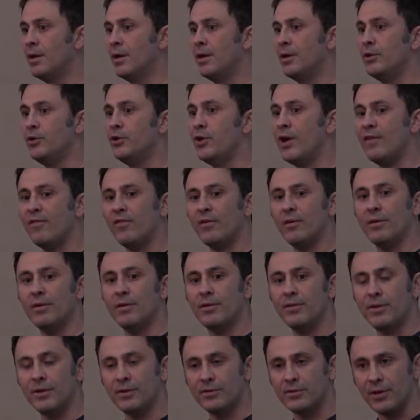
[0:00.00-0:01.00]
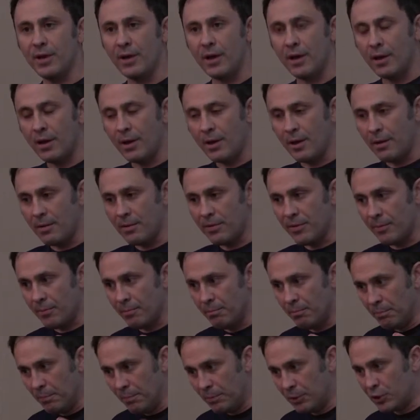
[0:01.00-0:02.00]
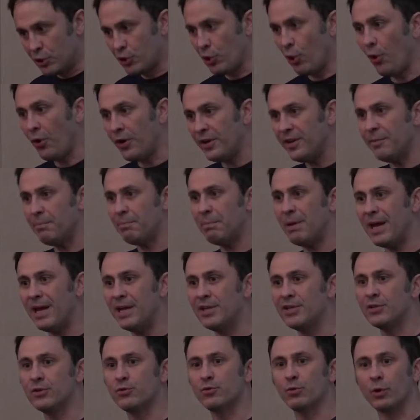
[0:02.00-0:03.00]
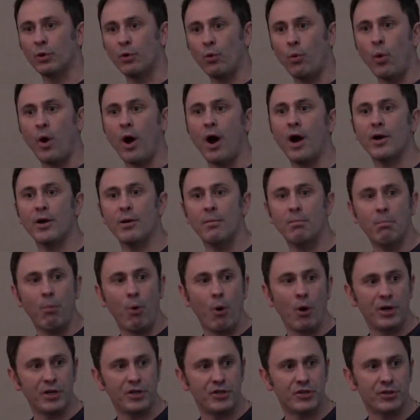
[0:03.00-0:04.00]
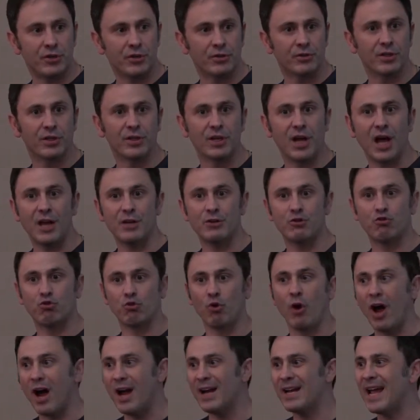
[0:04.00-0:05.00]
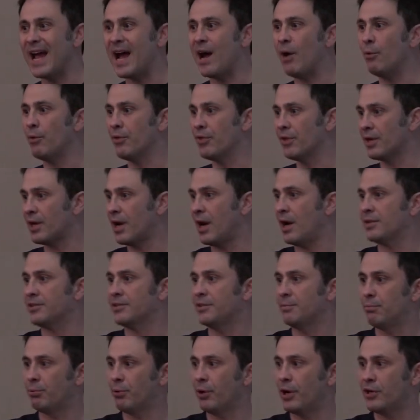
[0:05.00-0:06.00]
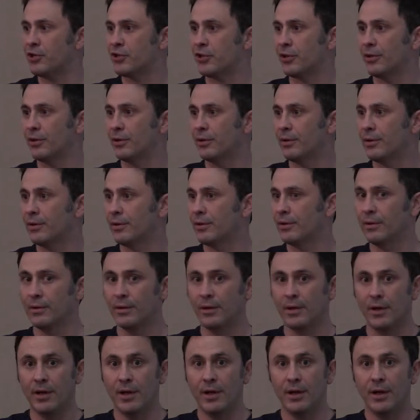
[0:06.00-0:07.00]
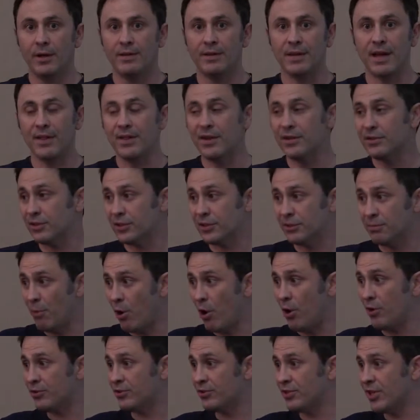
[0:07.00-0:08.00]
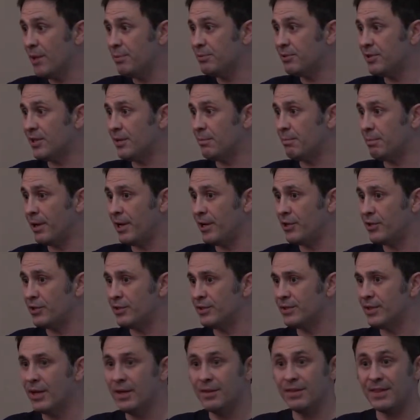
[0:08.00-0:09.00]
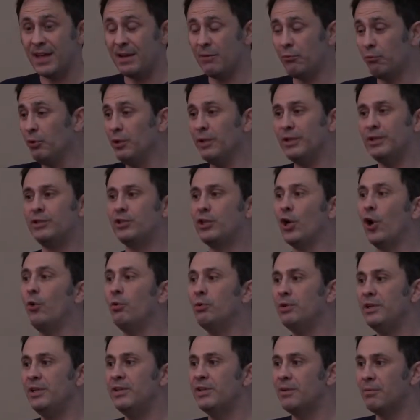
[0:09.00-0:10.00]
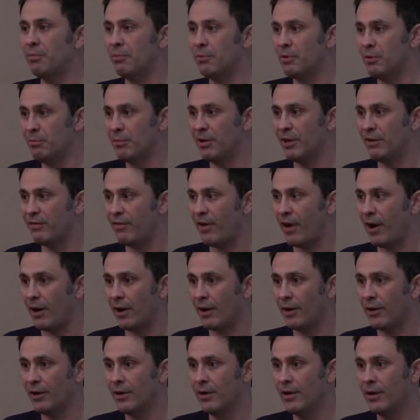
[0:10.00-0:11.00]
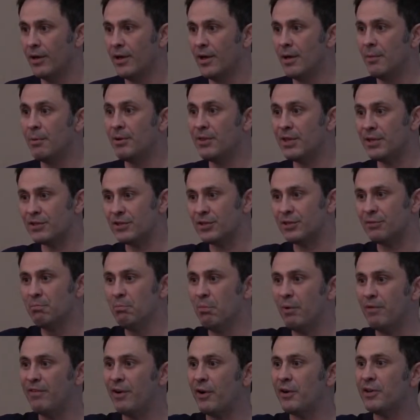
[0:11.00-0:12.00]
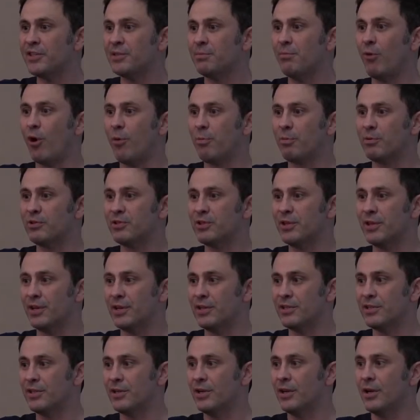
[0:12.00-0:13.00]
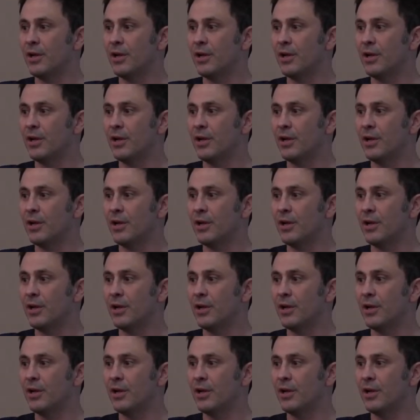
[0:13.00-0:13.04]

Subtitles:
The majority of patients require moisture to not dry out with a constant pressure. Now, there's a small subset of patients that really don't need the humidifier, but that's a very small percentage.